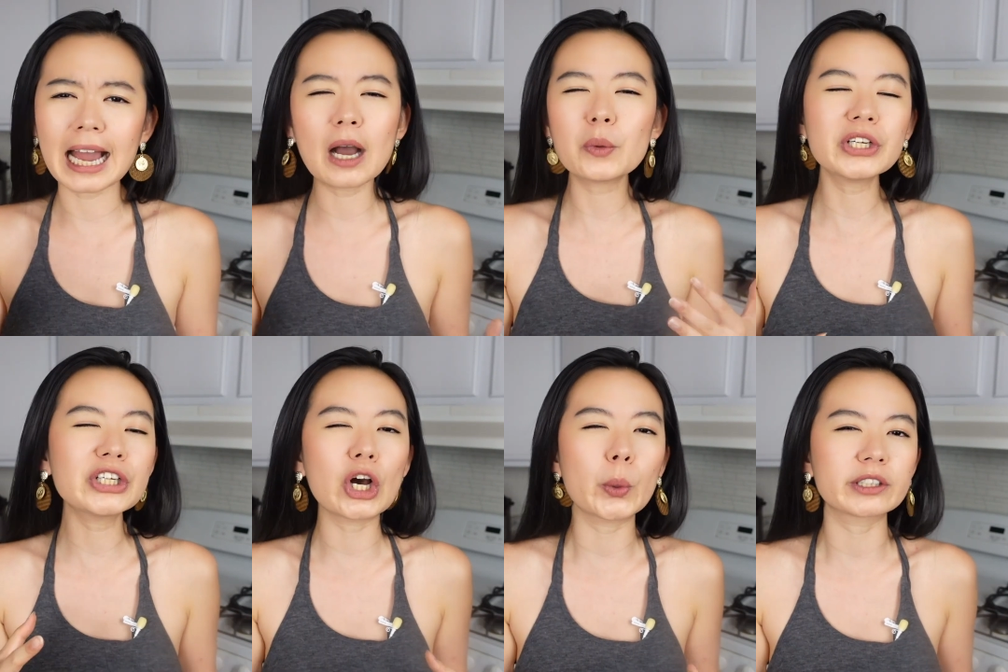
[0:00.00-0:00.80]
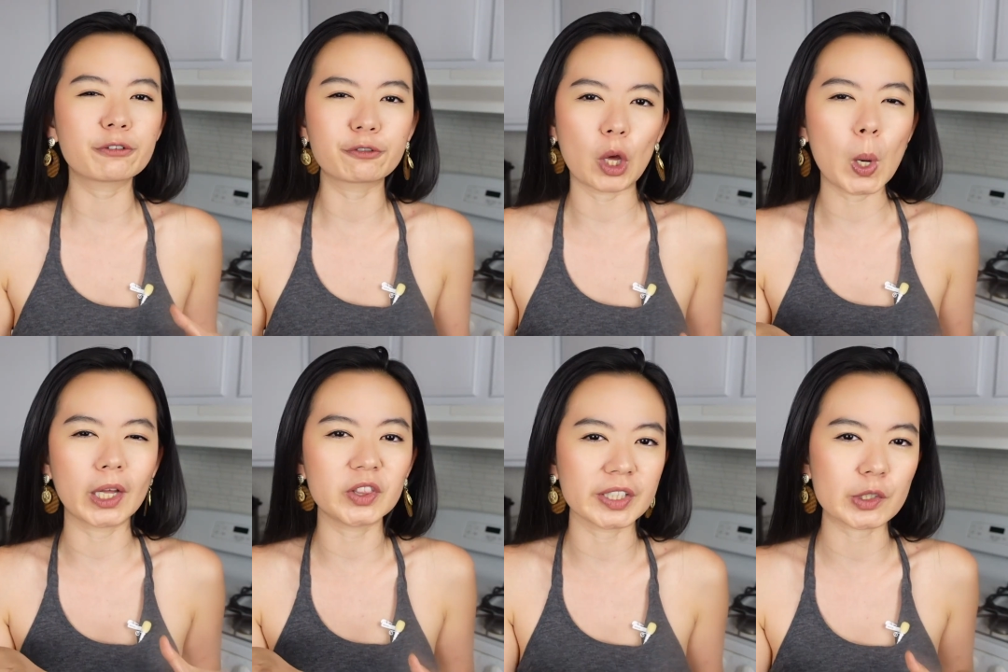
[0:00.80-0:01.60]
I wouldn't go with the flow
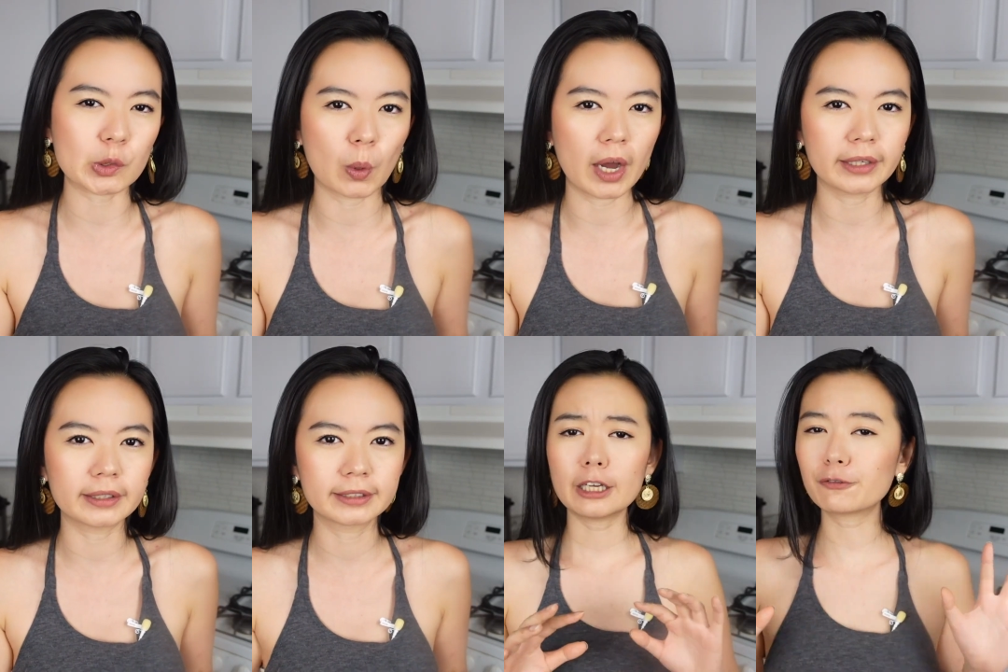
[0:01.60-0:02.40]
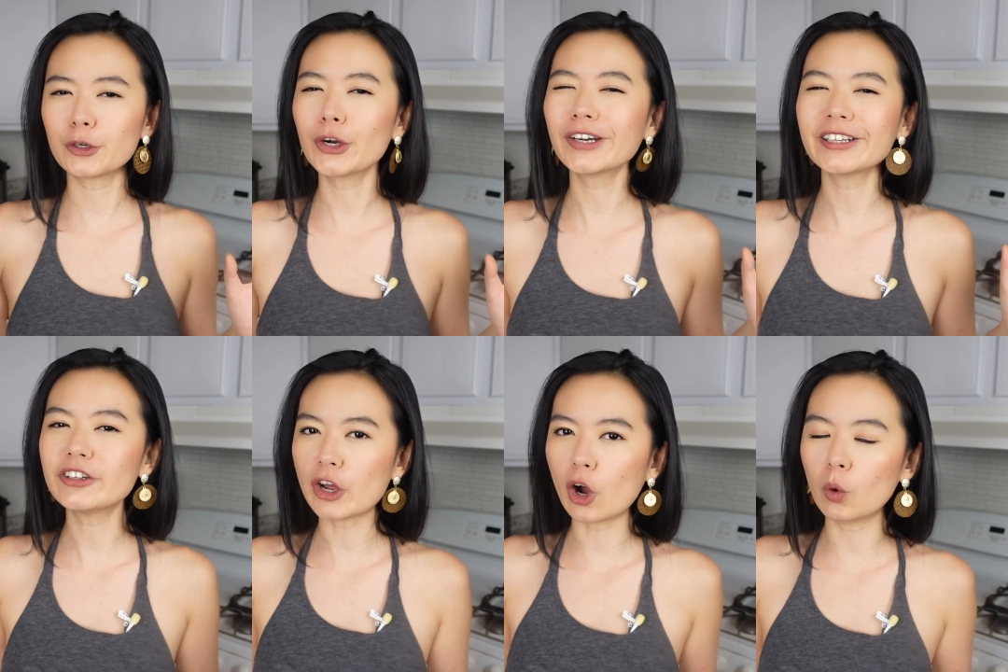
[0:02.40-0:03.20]
on this one. If you already
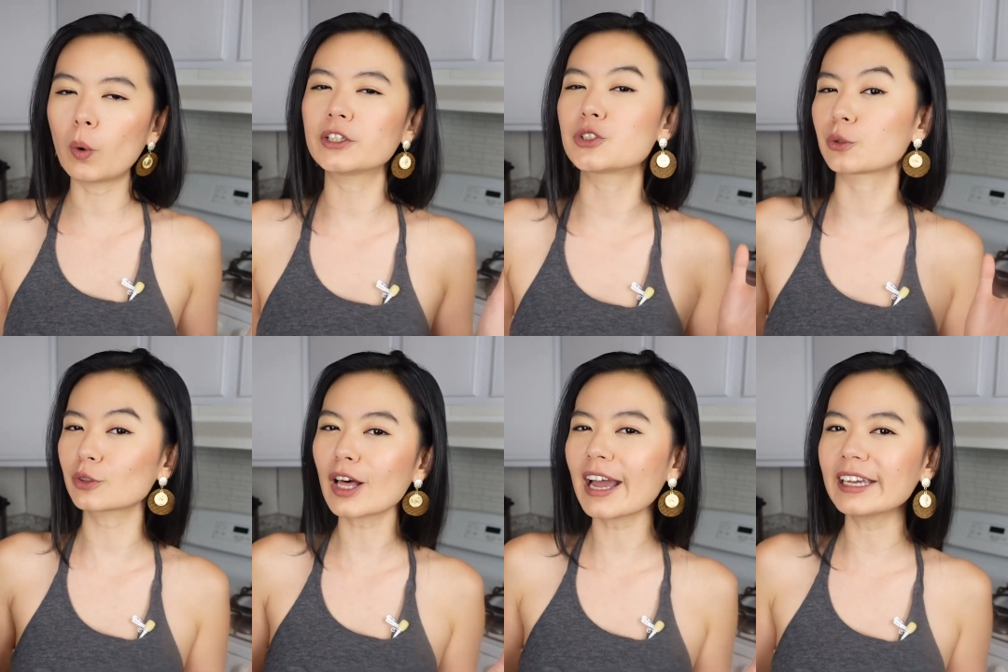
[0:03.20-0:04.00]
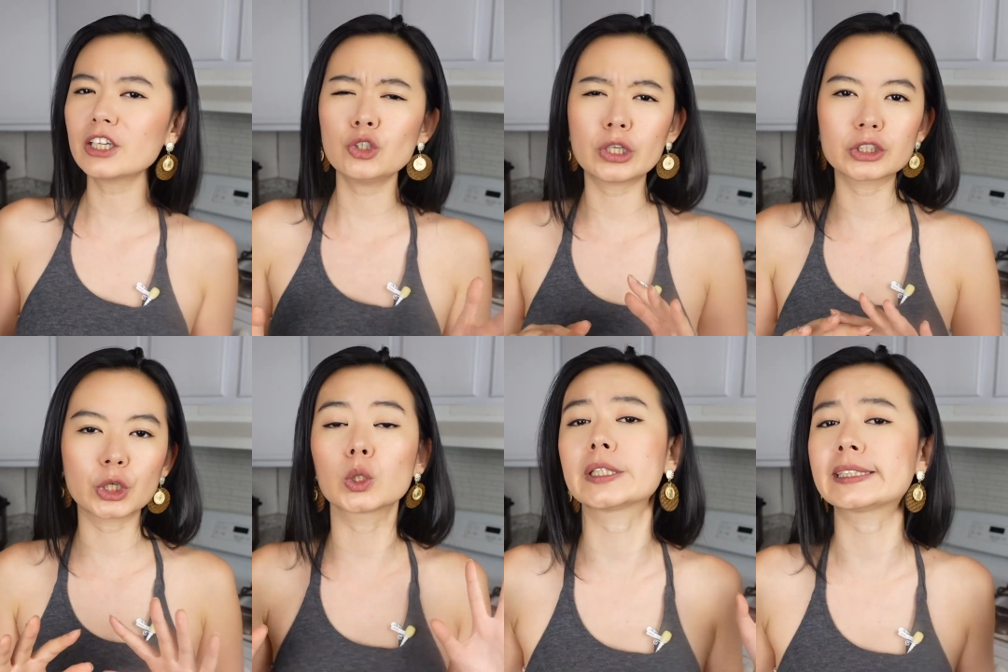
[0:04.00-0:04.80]
know what you like, you can
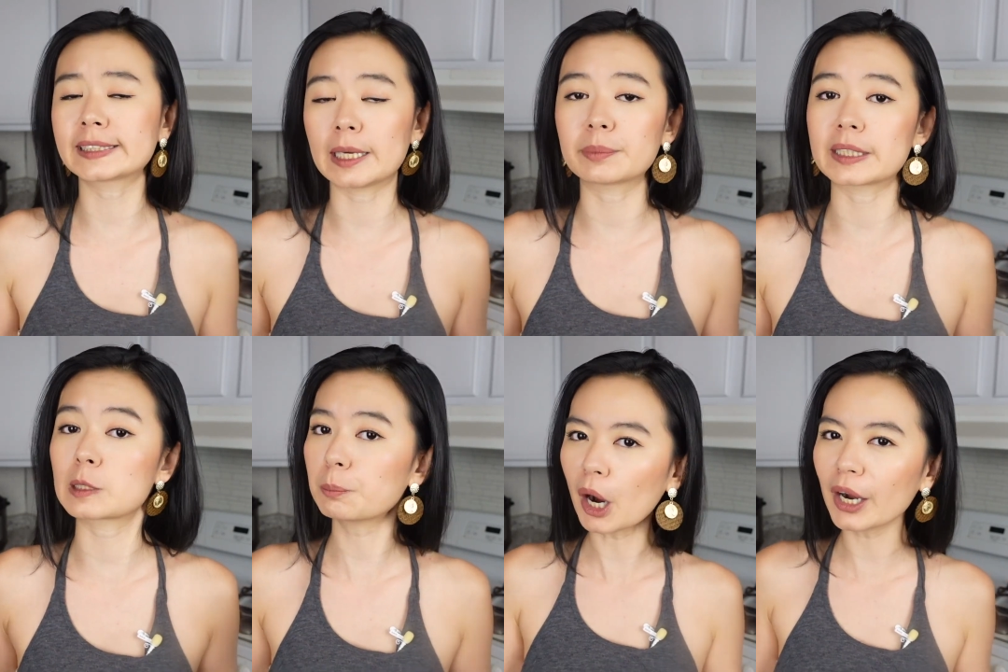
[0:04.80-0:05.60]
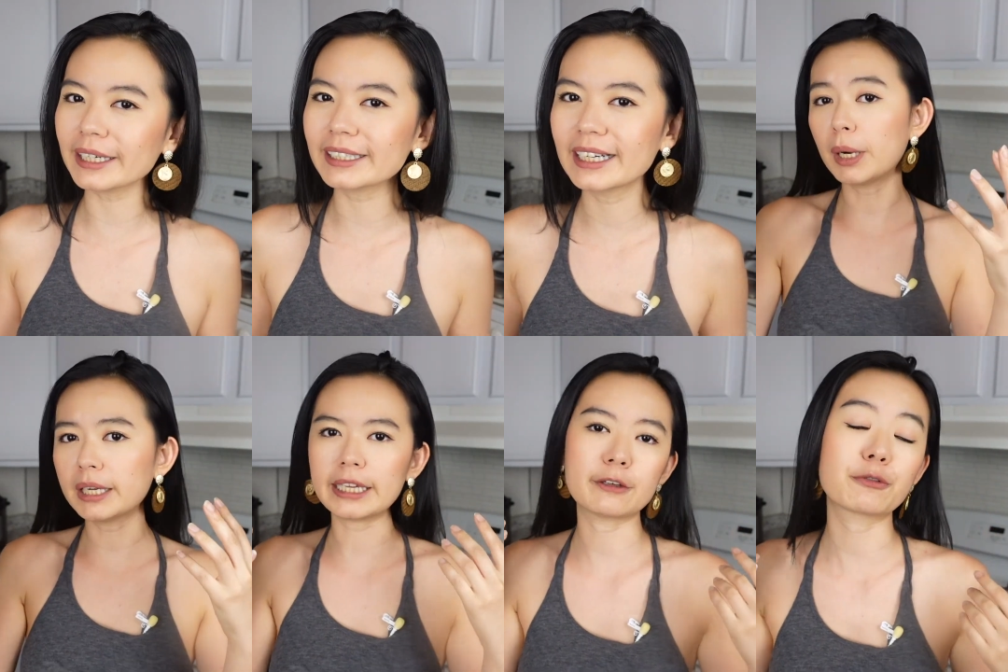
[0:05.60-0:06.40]
totally skip this part.
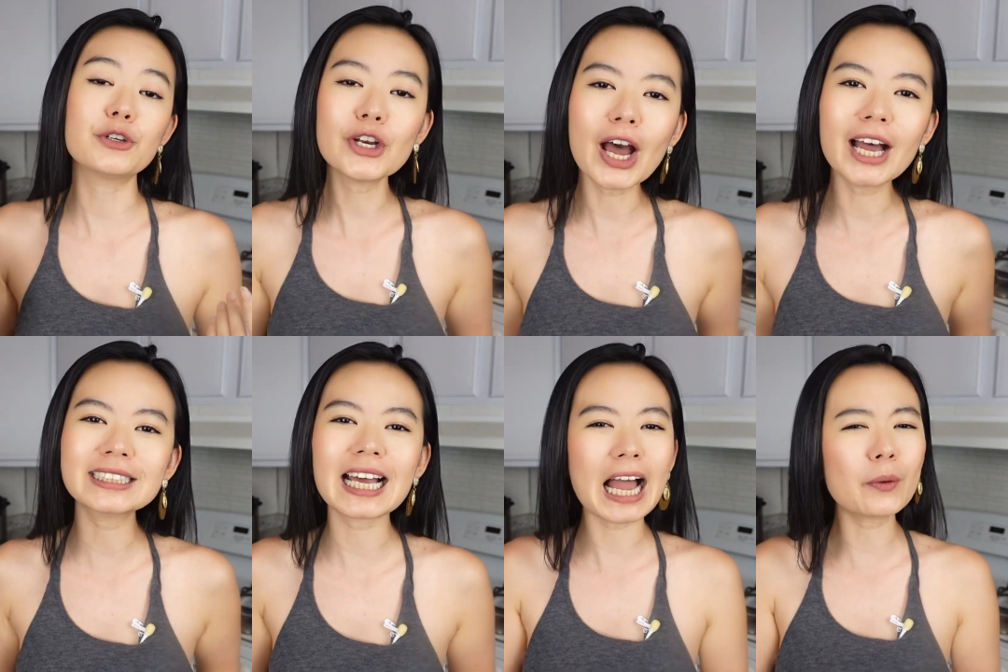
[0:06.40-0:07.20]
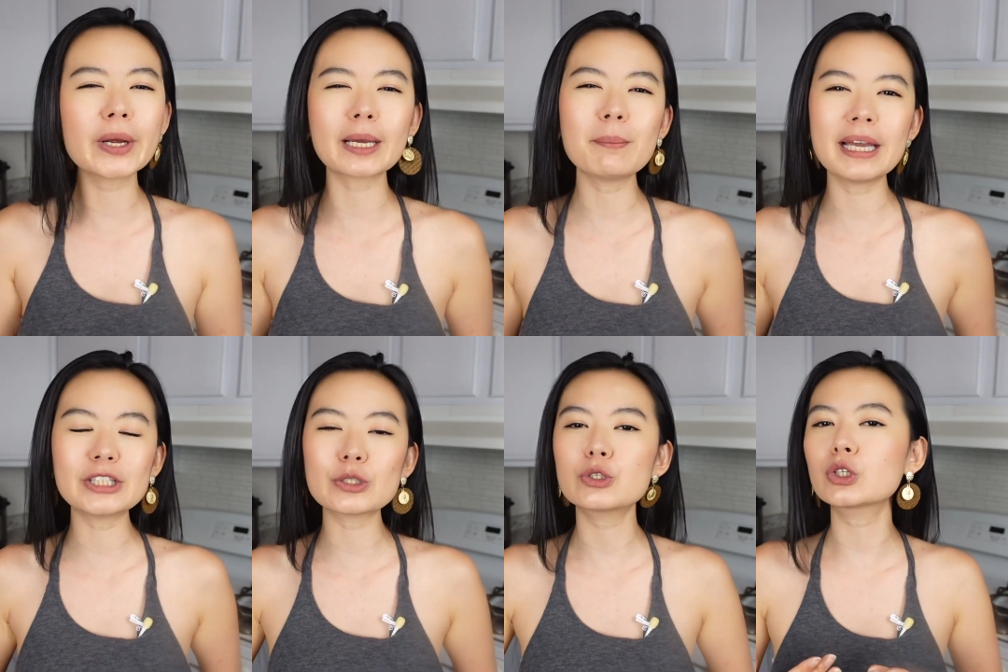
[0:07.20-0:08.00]
But if not, I'll
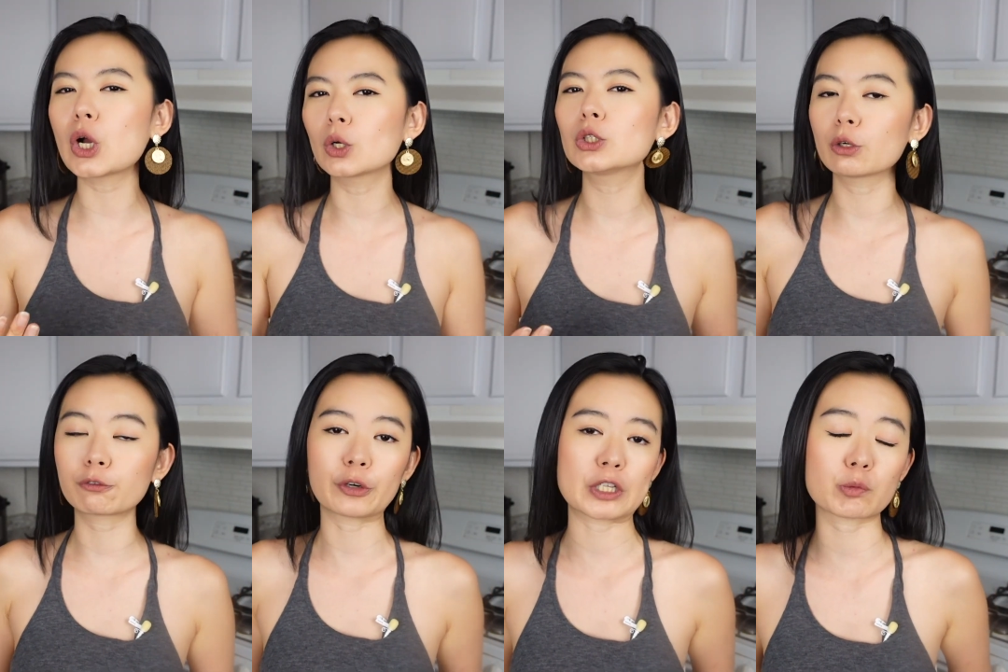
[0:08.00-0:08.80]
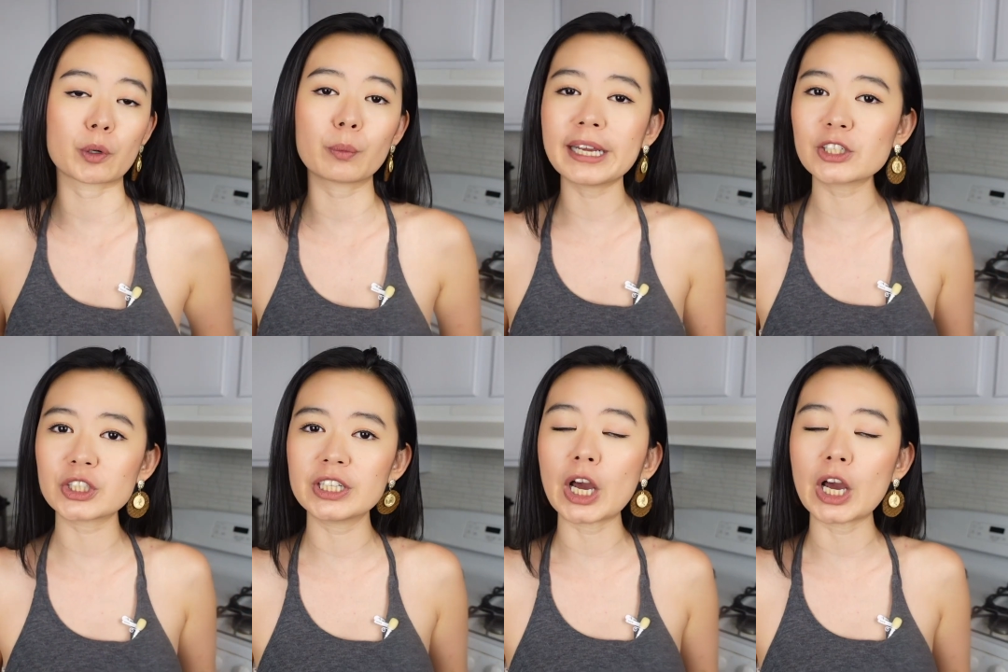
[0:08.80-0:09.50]
recommend you to go look for inspiration